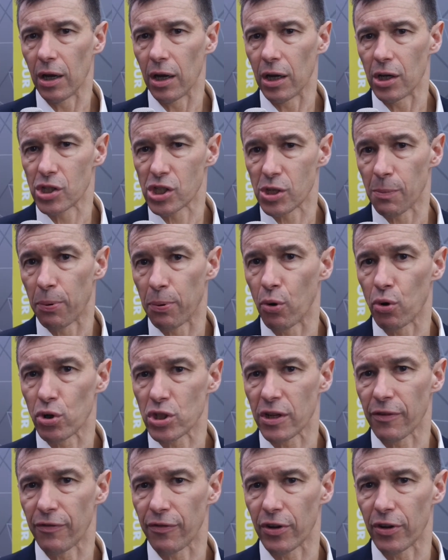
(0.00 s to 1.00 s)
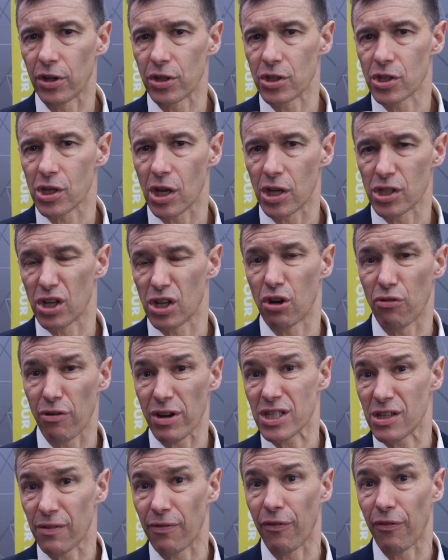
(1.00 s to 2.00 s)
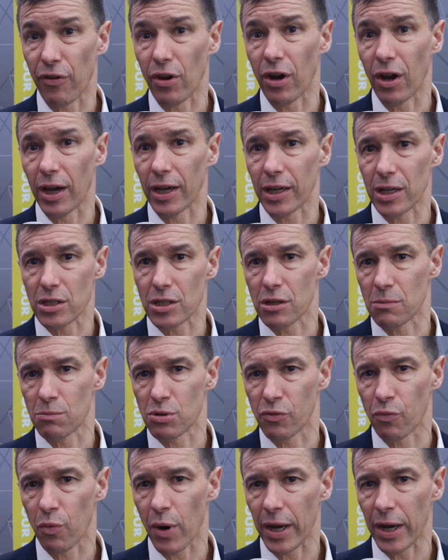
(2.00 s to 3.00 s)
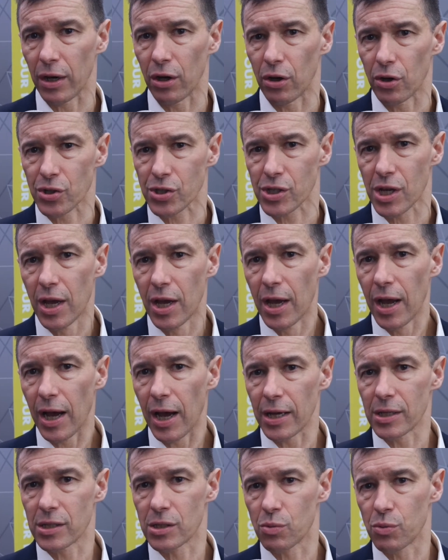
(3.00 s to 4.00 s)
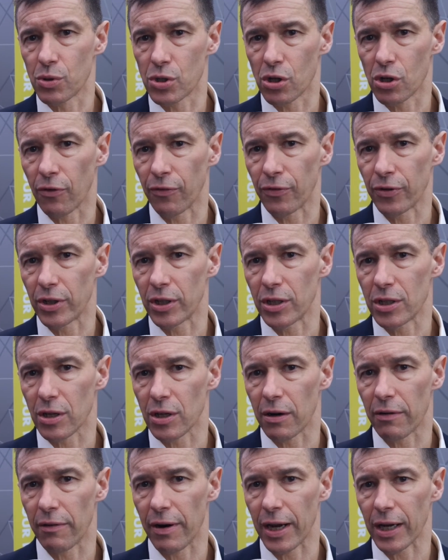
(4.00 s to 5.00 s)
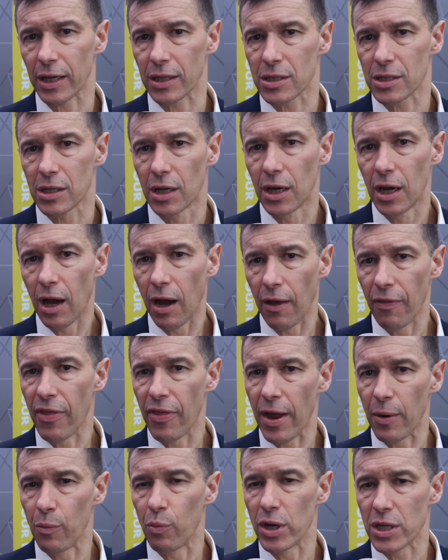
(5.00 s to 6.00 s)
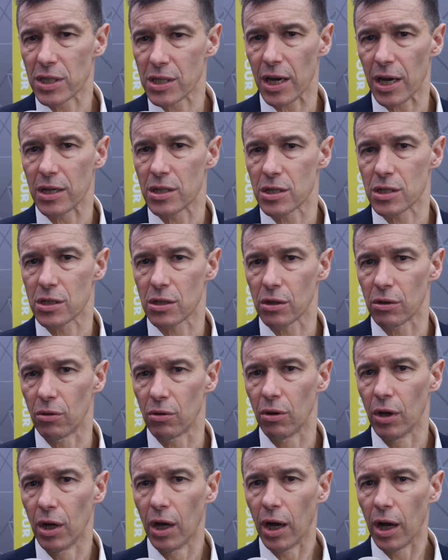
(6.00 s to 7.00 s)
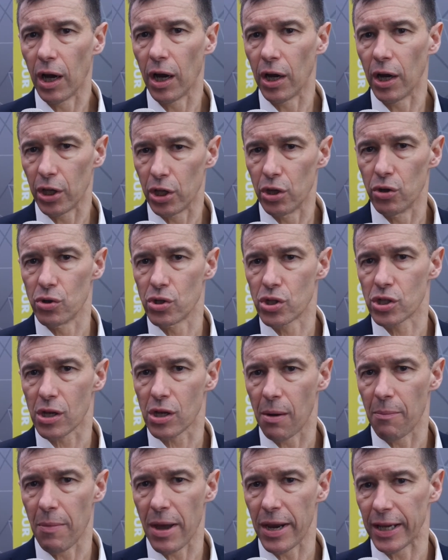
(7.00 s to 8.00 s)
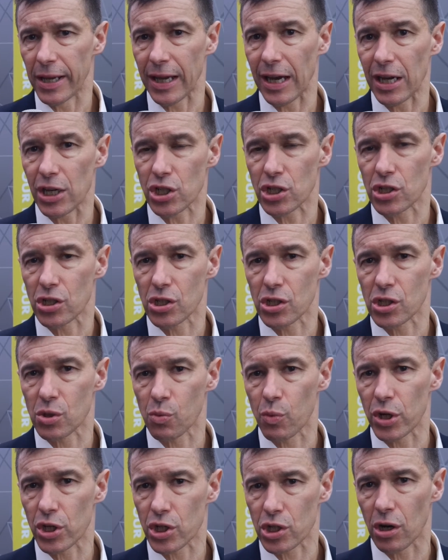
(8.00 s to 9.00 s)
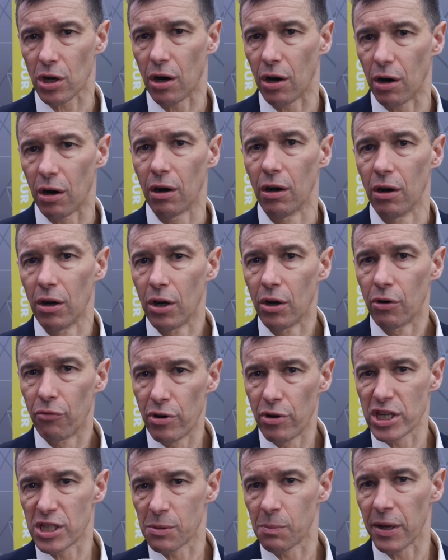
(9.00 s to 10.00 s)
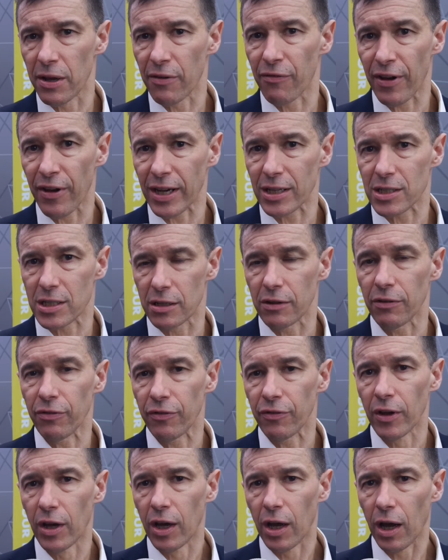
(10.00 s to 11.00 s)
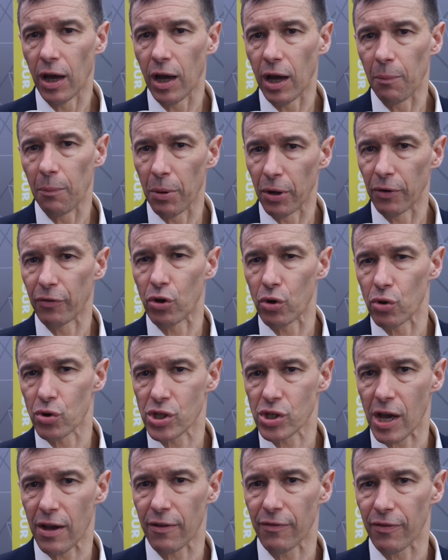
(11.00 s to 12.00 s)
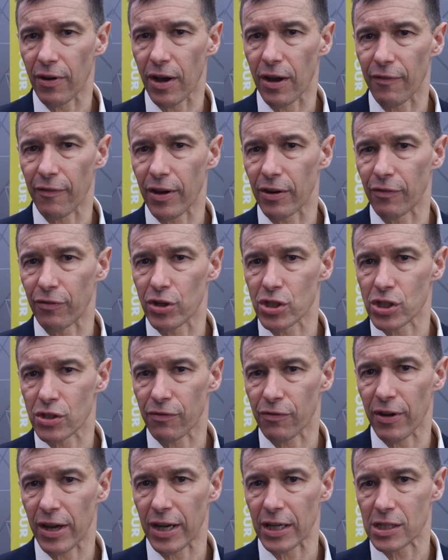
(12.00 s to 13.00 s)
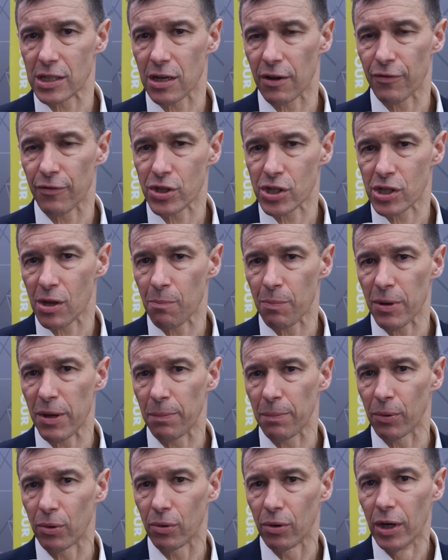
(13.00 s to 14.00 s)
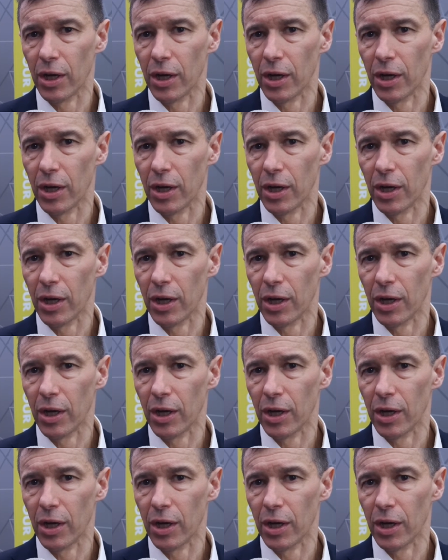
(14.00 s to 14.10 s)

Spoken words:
supportive and as aggressive, if you like, in terms of weight loss as was offered in DiRECT. And then we tend to use medications which are reasonably effective, but of course have adverse effects. Now, for some people,